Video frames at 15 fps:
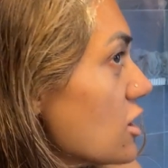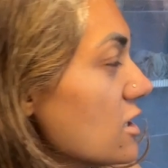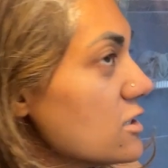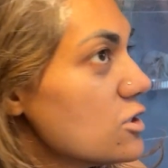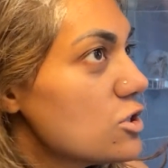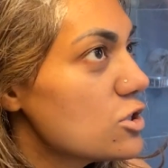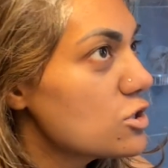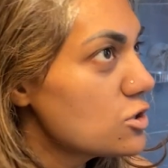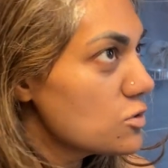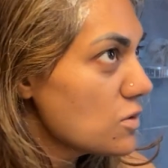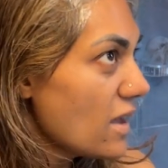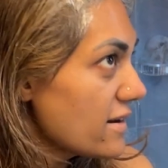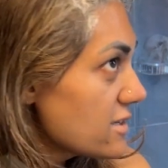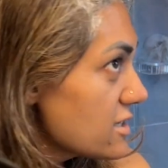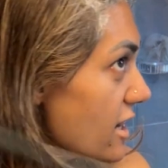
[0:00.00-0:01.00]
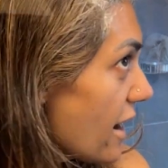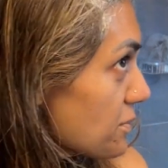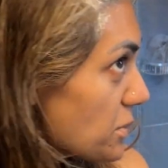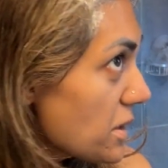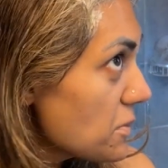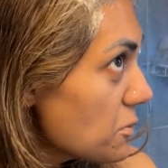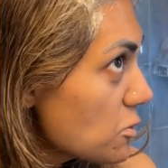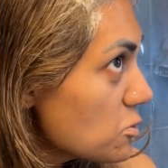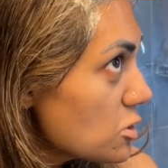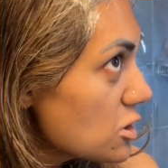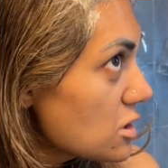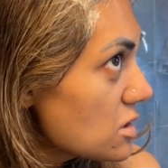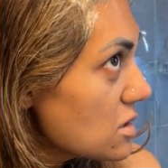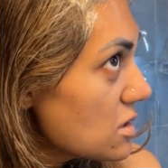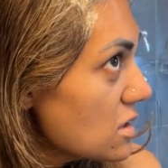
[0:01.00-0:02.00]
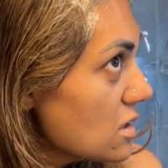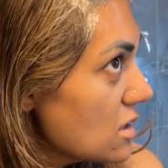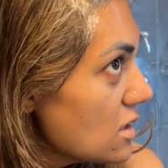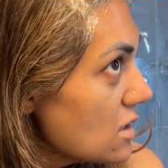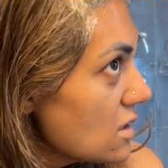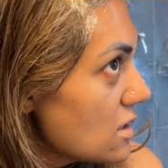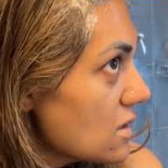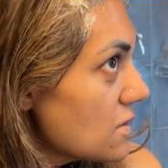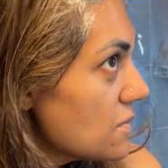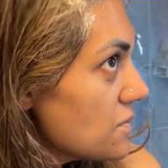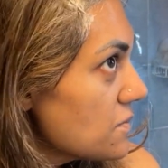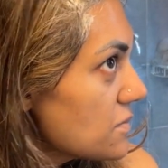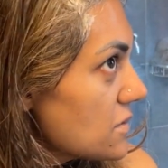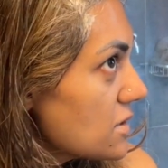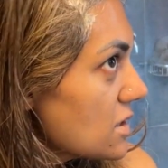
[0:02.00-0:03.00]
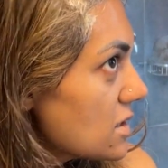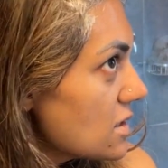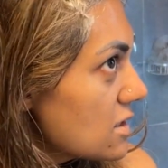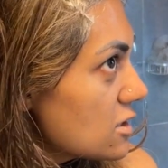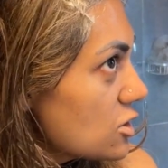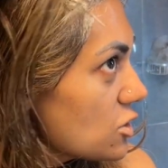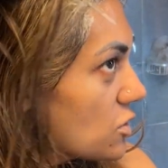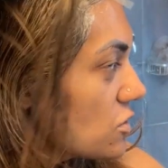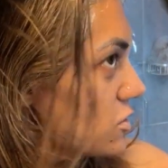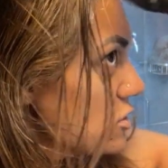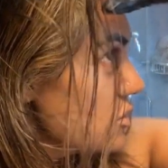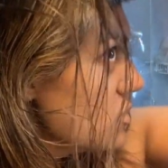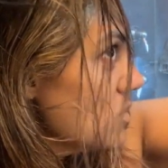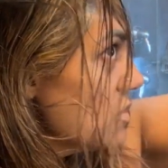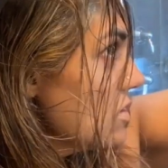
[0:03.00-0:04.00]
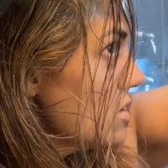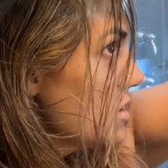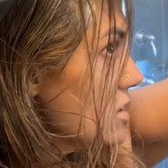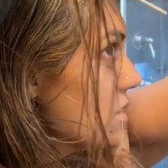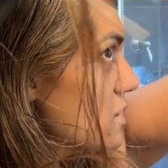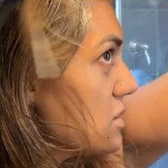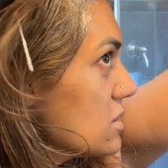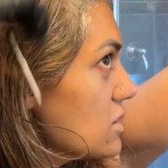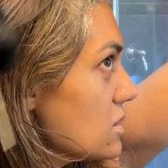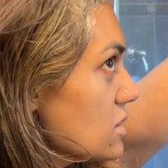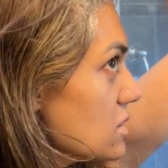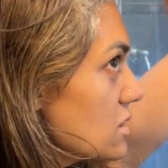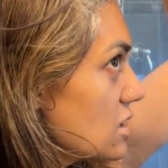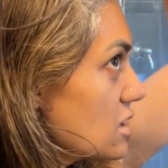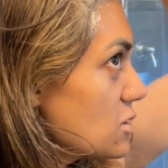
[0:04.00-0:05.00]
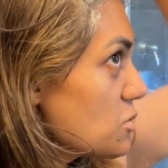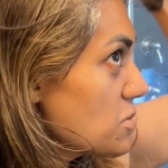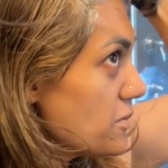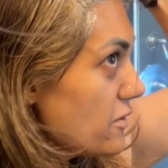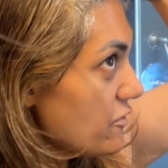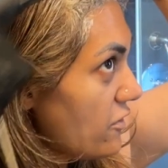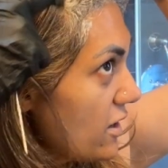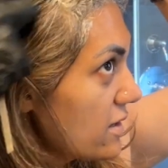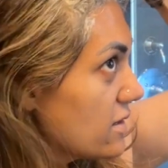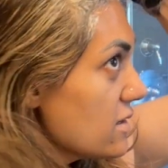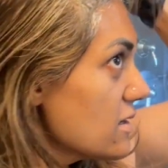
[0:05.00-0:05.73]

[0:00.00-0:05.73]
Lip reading: and just do that tapping motion that I showed you, things will be fine.